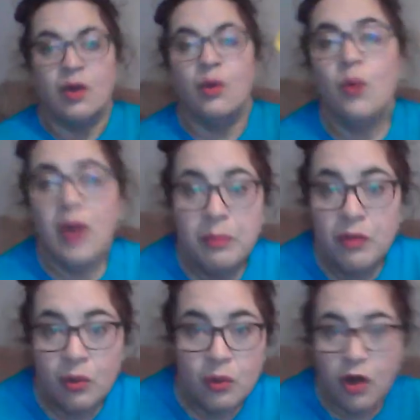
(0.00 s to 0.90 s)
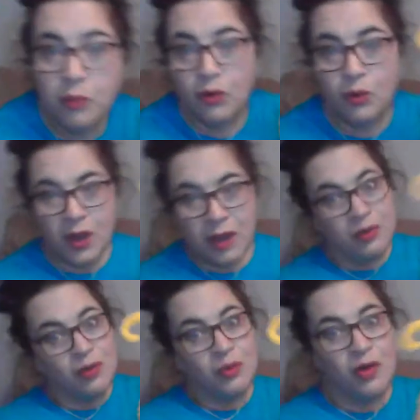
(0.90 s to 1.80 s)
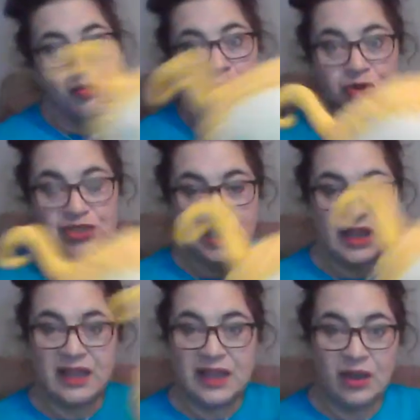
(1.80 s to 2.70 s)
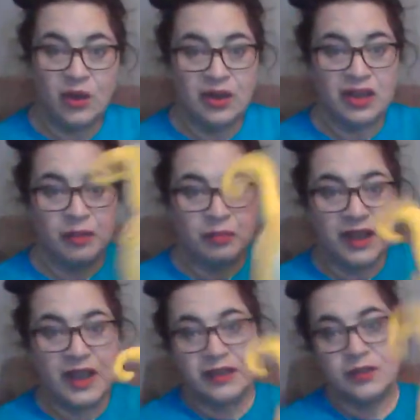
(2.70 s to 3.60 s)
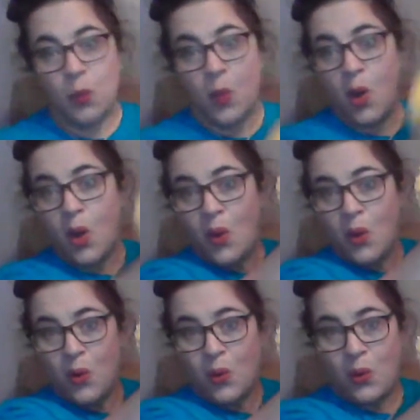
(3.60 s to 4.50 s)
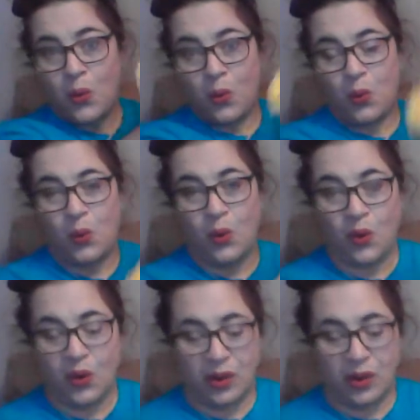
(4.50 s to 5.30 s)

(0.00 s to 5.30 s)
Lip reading: Wibble wobble, wibble wobble, jelly on a plate. Woo!